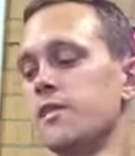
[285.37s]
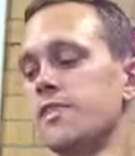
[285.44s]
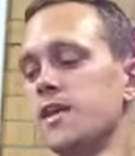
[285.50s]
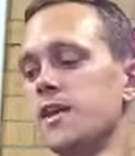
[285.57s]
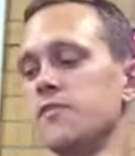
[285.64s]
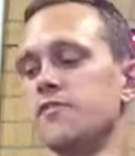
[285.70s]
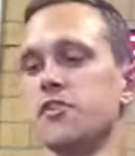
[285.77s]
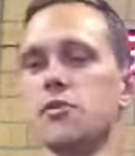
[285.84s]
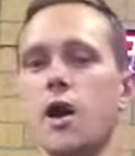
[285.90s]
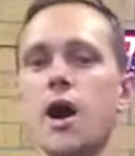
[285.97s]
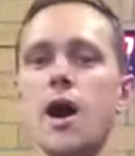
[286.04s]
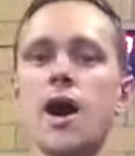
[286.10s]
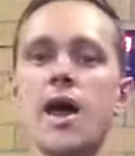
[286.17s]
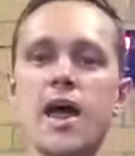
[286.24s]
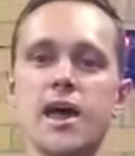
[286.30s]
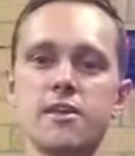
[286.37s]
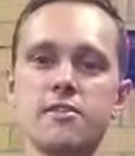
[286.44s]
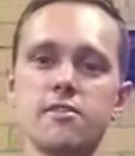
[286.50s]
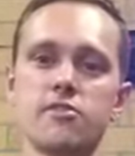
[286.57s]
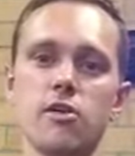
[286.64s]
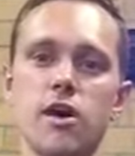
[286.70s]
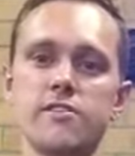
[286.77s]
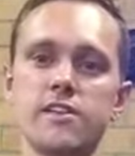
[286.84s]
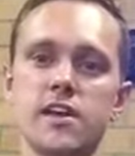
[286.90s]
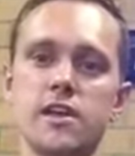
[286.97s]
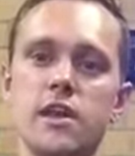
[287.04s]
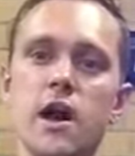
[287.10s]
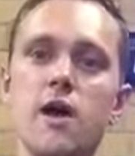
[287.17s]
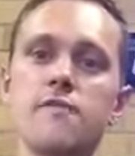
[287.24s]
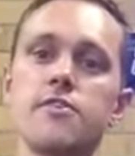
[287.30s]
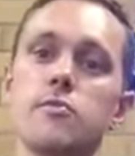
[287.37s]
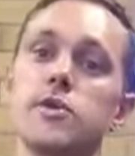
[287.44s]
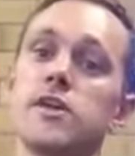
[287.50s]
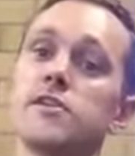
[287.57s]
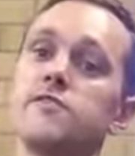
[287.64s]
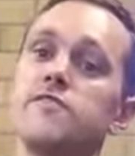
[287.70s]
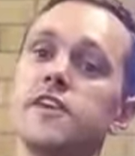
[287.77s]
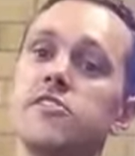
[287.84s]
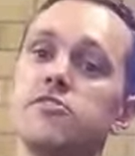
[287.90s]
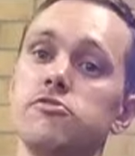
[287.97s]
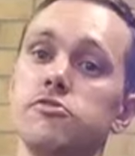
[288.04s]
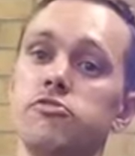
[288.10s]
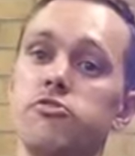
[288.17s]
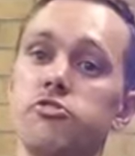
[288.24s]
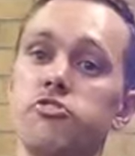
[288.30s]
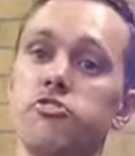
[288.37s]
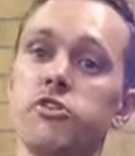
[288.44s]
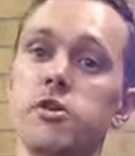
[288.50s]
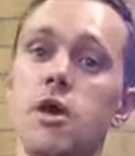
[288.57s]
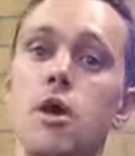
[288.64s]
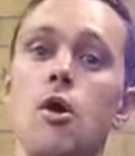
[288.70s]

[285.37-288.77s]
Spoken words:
that if you are exercising enough, that we can fix your nutrition.